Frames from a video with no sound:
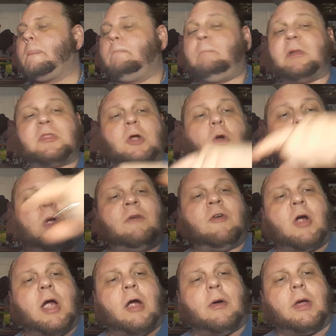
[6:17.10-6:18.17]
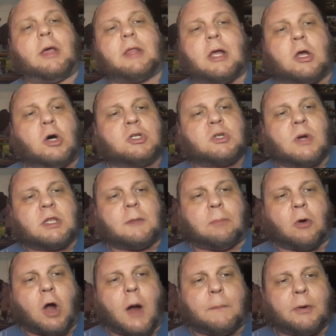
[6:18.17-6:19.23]
But their river area that goes around the
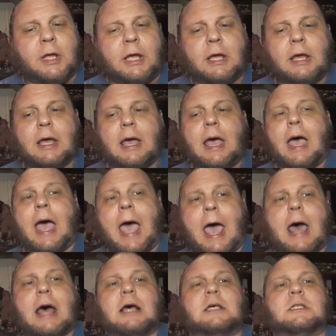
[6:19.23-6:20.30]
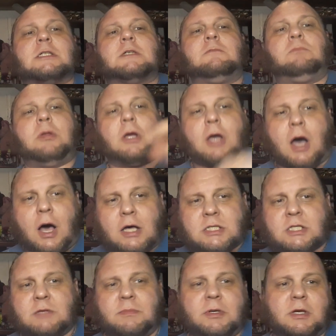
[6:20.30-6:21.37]
property has
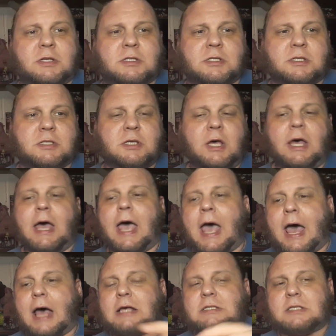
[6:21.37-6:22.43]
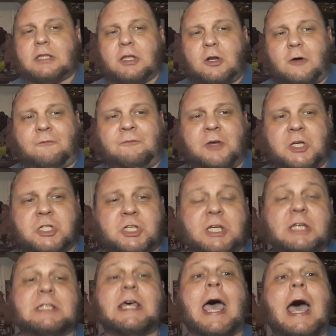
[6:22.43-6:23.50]
plecostomus, has little
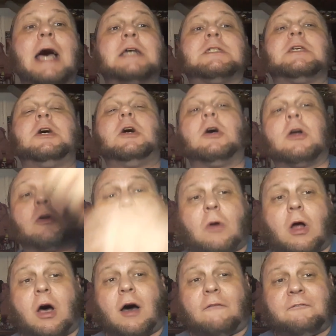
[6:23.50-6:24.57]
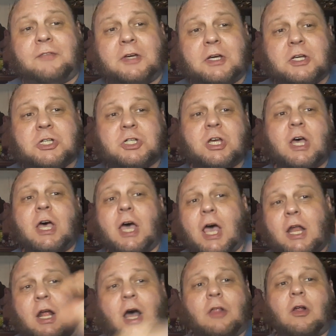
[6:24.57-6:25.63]
fishies, has crawfish
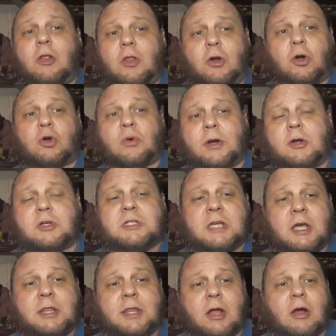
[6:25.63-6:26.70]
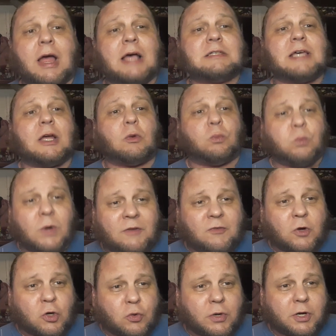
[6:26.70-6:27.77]
and other little critters in there as like
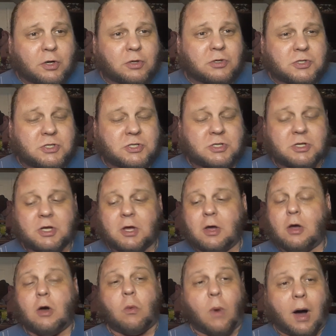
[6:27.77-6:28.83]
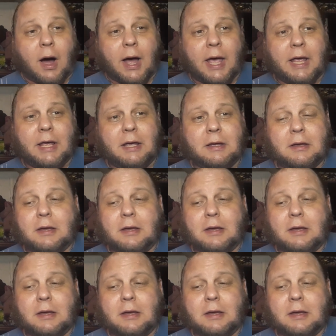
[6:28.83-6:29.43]
river critters. Why?